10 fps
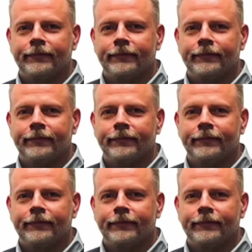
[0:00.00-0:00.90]

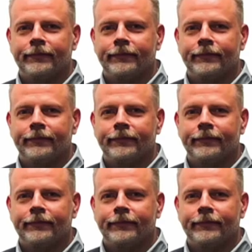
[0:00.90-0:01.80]

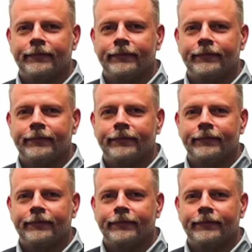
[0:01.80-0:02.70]

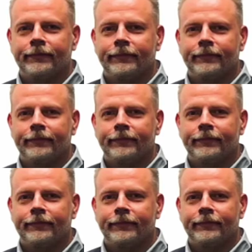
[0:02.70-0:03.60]

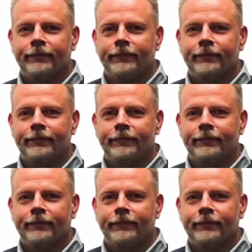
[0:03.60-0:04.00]
[no speech]